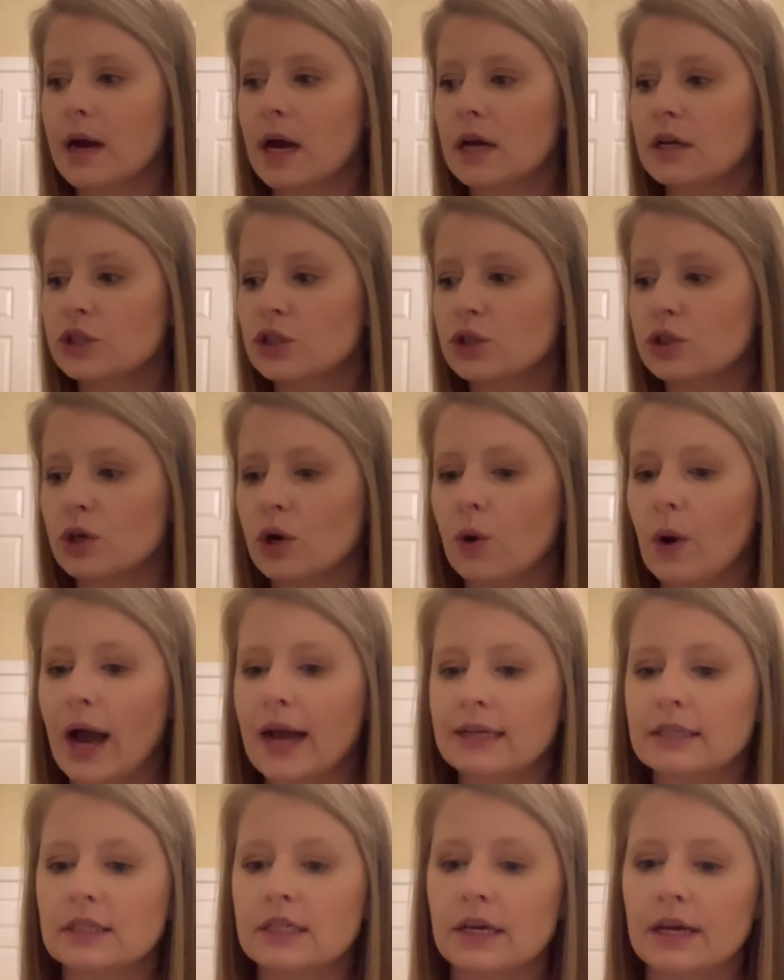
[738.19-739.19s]
So I
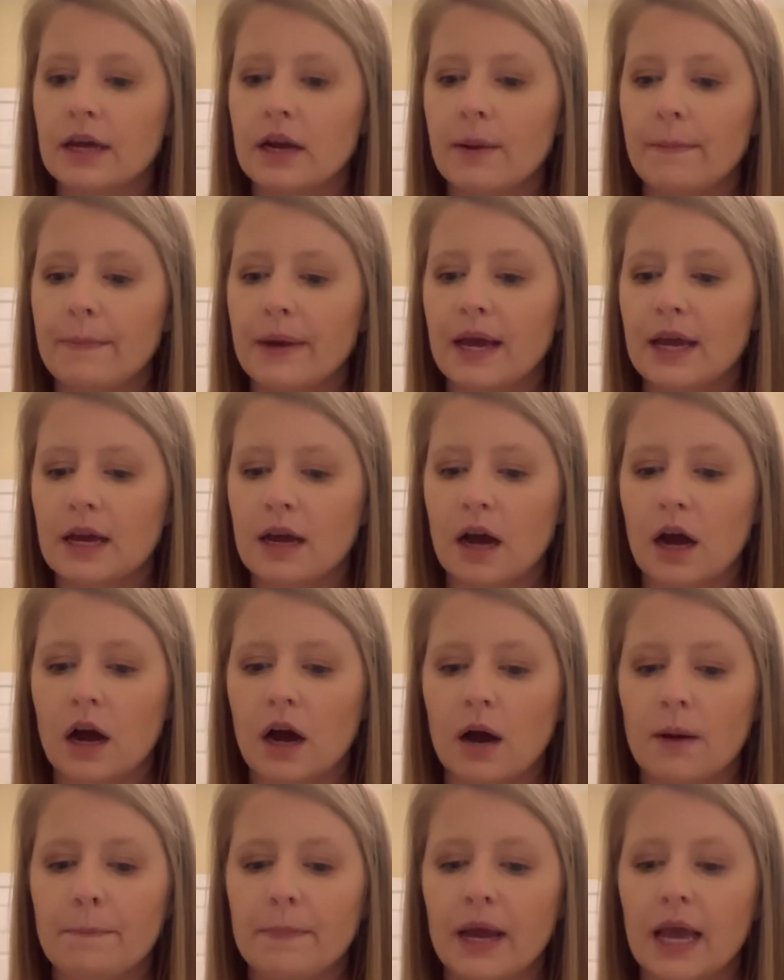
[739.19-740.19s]
did pick
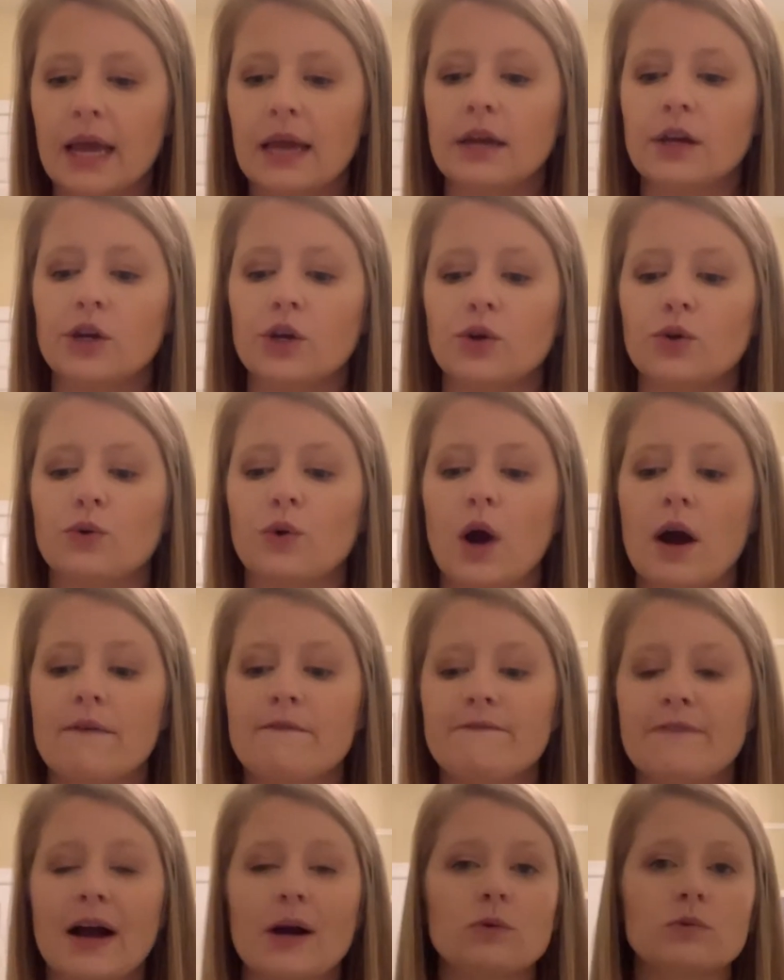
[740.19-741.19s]
up a new
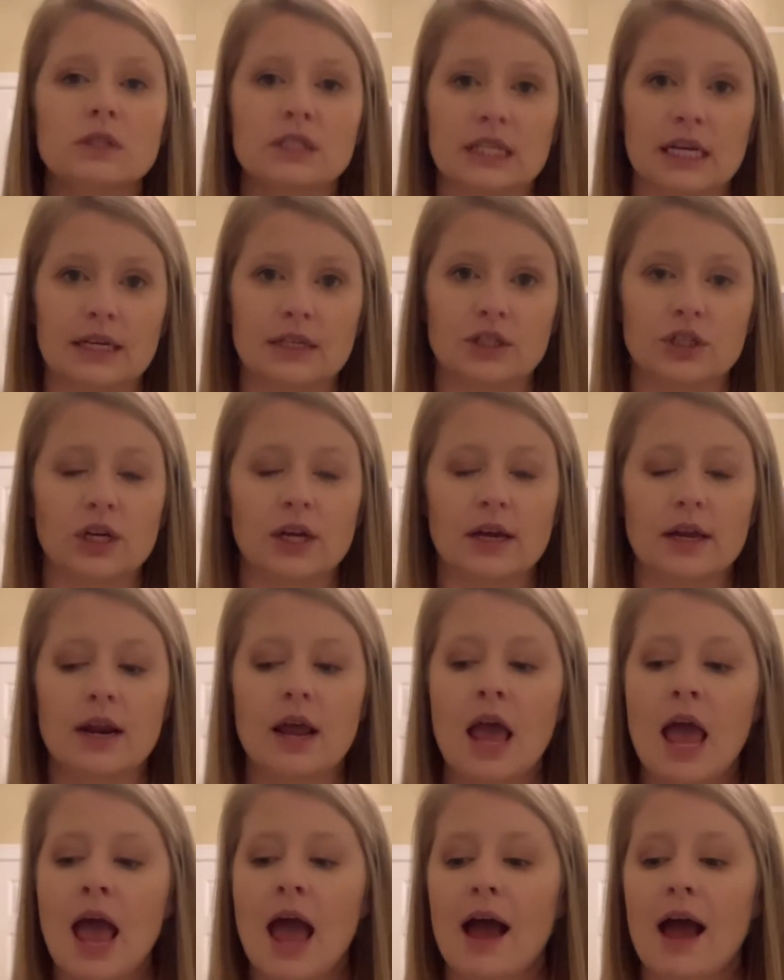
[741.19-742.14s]
foundation.